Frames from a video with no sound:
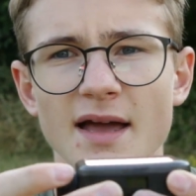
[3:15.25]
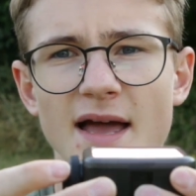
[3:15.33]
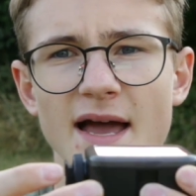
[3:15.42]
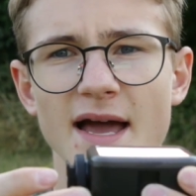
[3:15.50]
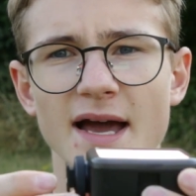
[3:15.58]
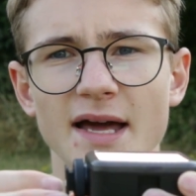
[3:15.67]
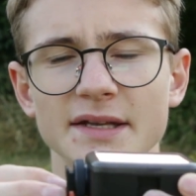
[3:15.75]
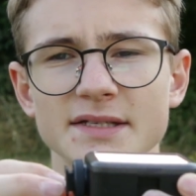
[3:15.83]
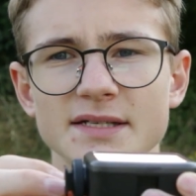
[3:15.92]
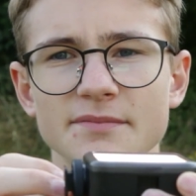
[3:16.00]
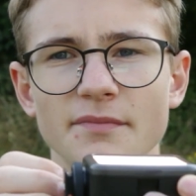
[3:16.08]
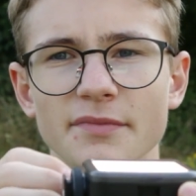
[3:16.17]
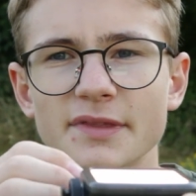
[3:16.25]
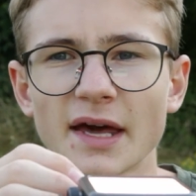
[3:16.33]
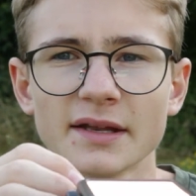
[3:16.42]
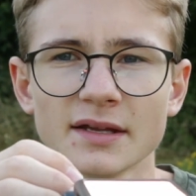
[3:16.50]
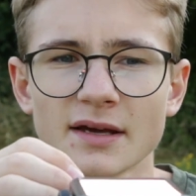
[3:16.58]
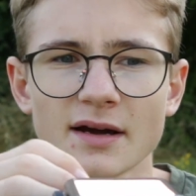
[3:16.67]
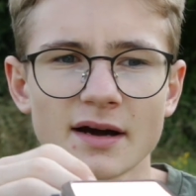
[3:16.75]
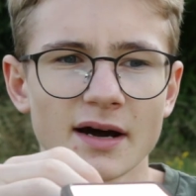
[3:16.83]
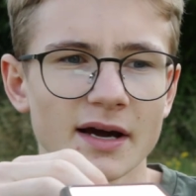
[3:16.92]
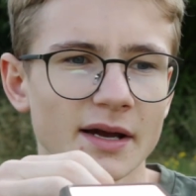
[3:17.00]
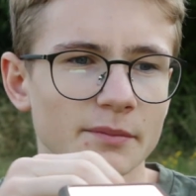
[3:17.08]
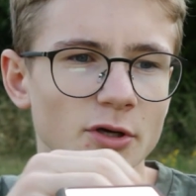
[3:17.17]
and then
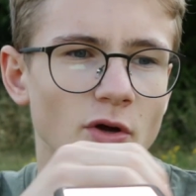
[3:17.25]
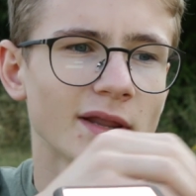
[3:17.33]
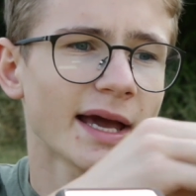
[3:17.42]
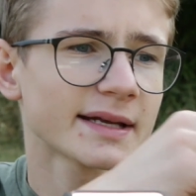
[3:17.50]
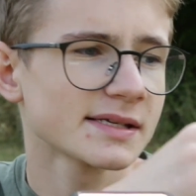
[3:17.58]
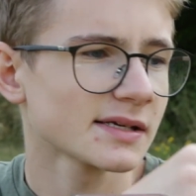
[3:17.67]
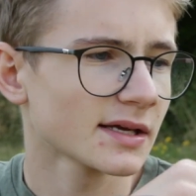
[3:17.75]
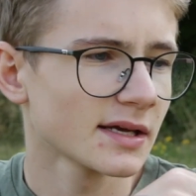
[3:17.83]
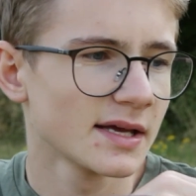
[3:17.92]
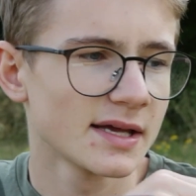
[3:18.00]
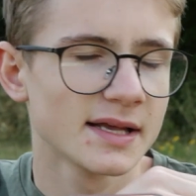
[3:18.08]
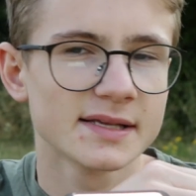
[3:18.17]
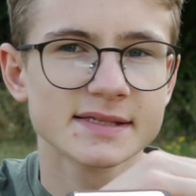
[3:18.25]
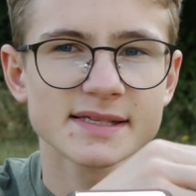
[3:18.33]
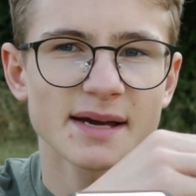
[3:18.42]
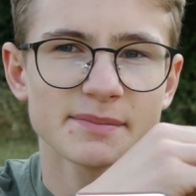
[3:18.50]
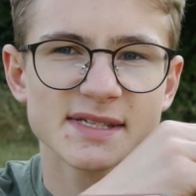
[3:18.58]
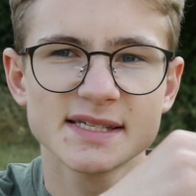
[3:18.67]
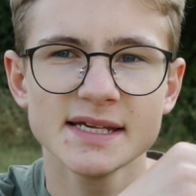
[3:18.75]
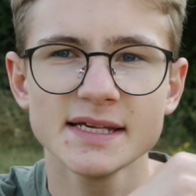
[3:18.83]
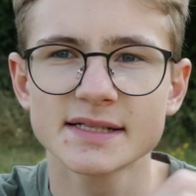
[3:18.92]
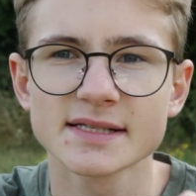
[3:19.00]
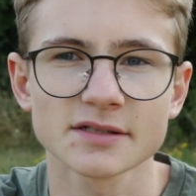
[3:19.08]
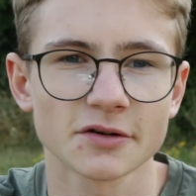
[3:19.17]
I'm collecting some
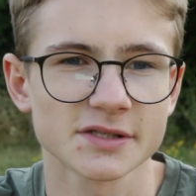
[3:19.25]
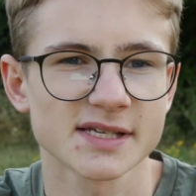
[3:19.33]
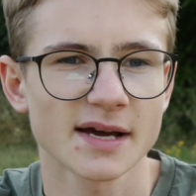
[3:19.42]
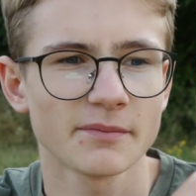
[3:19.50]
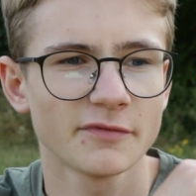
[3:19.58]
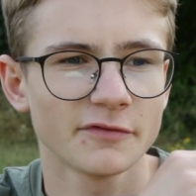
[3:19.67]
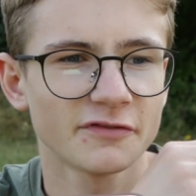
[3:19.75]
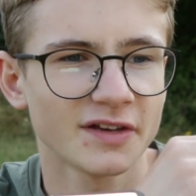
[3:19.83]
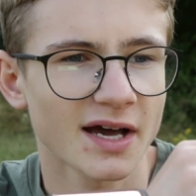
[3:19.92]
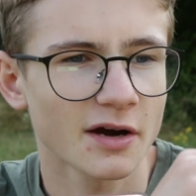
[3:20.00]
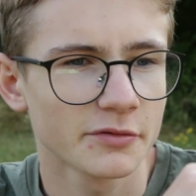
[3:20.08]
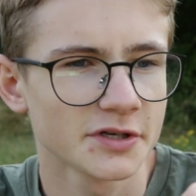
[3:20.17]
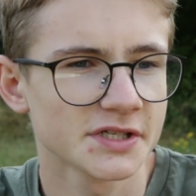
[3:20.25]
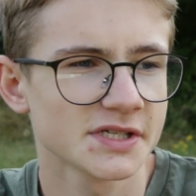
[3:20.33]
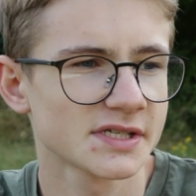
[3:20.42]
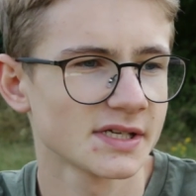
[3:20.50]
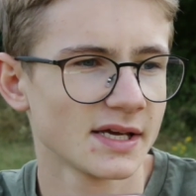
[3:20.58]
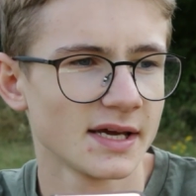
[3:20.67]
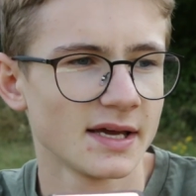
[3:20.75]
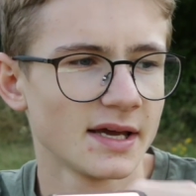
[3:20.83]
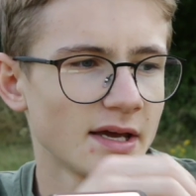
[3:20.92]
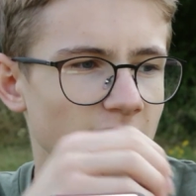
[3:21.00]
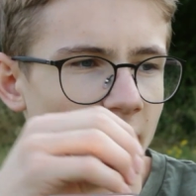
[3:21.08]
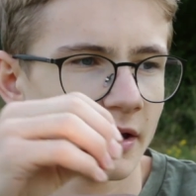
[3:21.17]
seeds or some flowers,
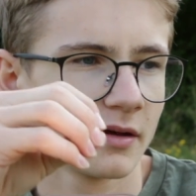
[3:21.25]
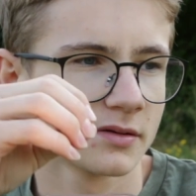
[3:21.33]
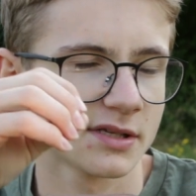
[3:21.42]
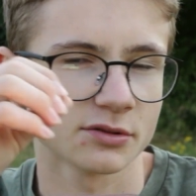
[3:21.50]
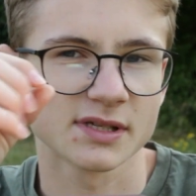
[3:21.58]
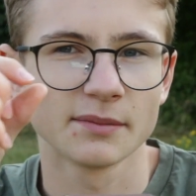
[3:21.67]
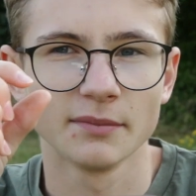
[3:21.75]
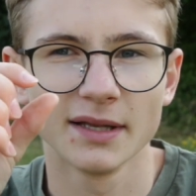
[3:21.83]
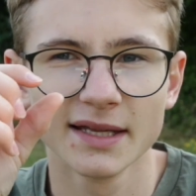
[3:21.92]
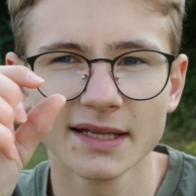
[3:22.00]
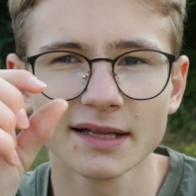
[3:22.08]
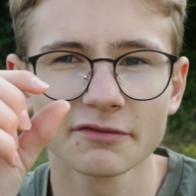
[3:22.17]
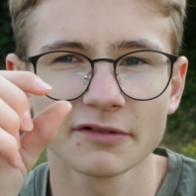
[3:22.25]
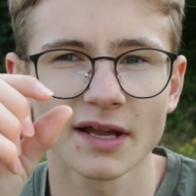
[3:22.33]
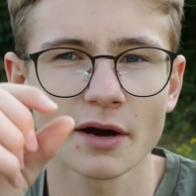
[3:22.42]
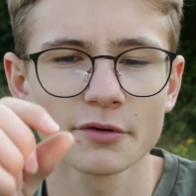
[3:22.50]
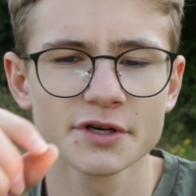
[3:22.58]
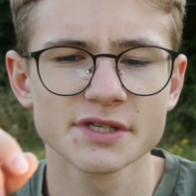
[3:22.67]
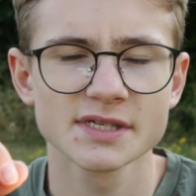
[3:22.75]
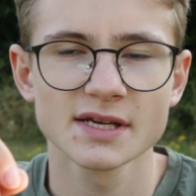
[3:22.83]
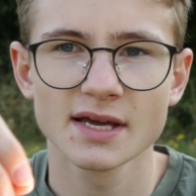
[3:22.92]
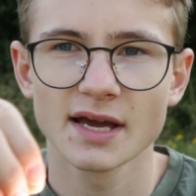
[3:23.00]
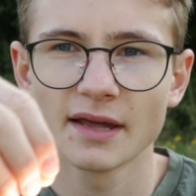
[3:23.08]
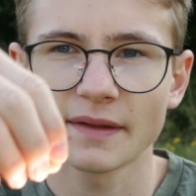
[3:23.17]
so some little flowers,
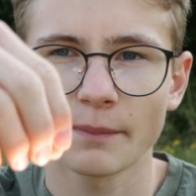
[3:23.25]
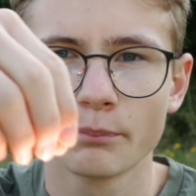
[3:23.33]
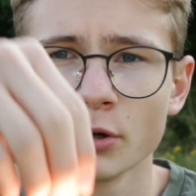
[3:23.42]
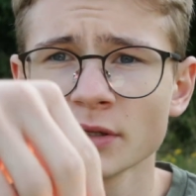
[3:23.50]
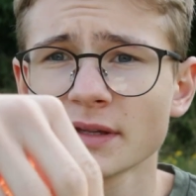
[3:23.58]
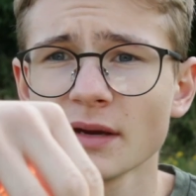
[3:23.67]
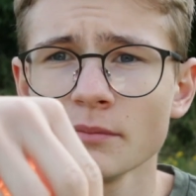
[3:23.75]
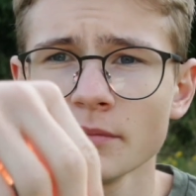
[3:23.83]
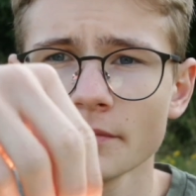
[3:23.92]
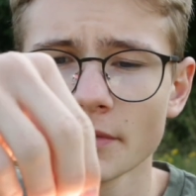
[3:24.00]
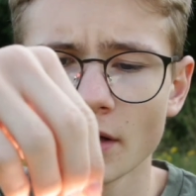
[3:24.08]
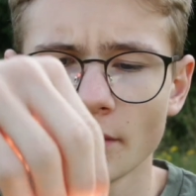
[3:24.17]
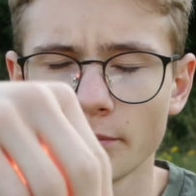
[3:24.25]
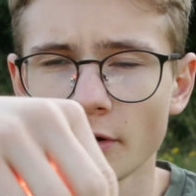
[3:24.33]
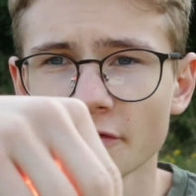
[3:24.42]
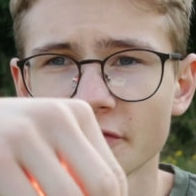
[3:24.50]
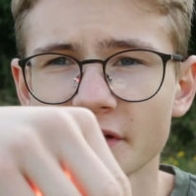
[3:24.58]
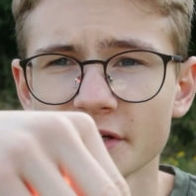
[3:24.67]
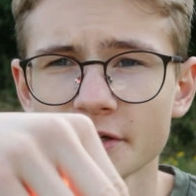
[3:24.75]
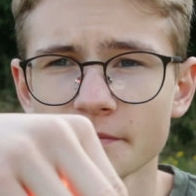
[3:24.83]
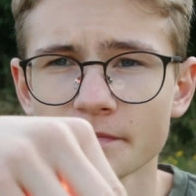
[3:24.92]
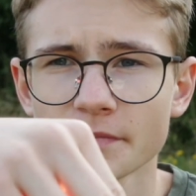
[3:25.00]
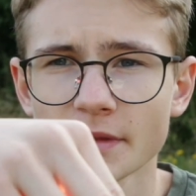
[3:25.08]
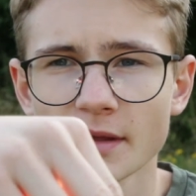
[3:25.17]
and I put them above here,
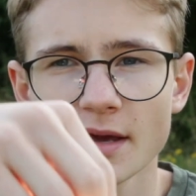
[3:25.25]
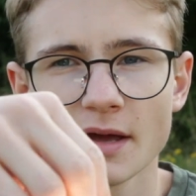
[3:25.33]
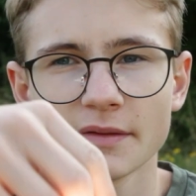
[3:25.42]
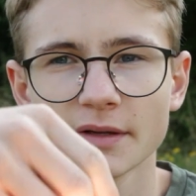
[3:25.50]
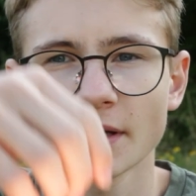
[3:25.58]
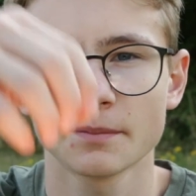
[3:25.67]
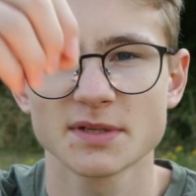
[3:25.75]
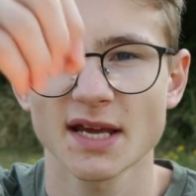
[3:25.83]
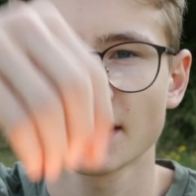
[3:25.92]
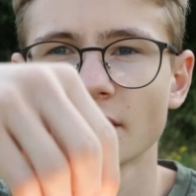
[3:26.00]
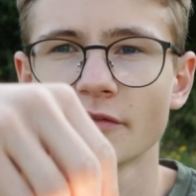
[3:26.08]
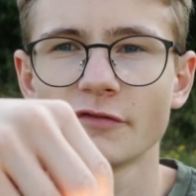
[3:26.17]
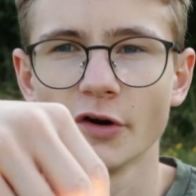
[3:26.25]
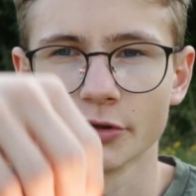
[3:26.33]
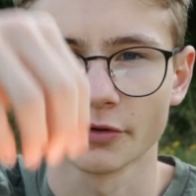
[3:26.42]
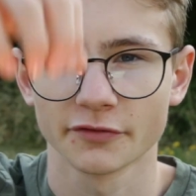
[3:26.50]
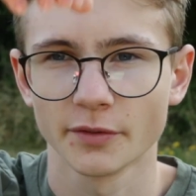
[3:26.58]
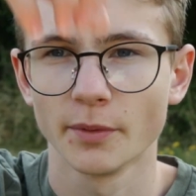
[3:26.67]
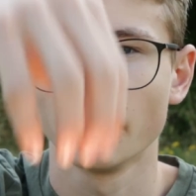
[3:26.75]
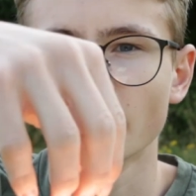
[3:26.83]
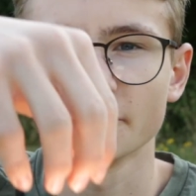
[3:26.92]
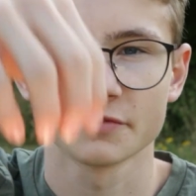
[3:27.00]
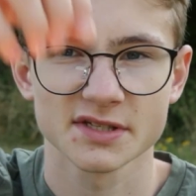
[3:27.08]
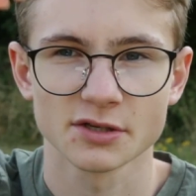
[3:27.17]
and then I'm taking a photo from
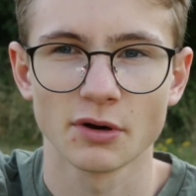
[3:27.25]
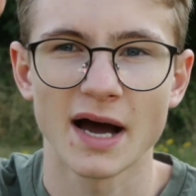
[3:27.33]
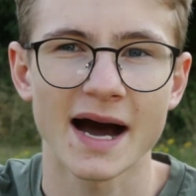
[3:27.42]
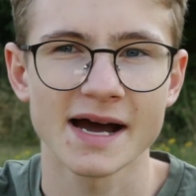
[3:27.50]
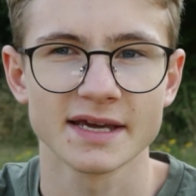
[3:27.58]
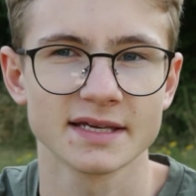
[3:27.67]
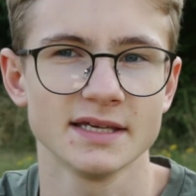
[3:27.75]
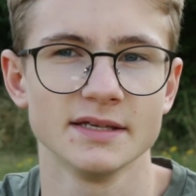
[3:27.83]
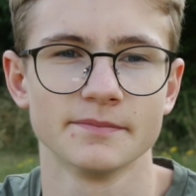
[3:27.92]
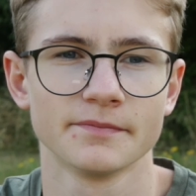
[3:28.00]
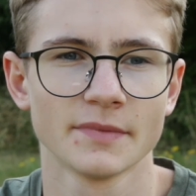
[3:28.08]
above, so a high key.